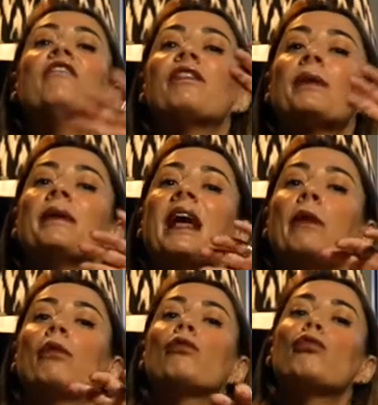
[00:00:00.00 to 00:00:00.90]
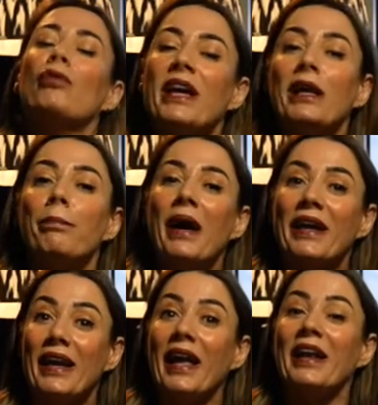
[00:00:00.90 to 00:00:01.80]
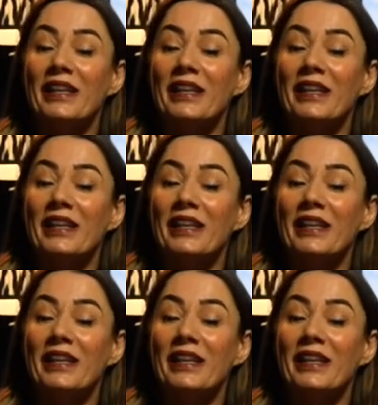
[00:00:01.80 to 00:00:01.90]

vitamin A will reel it back in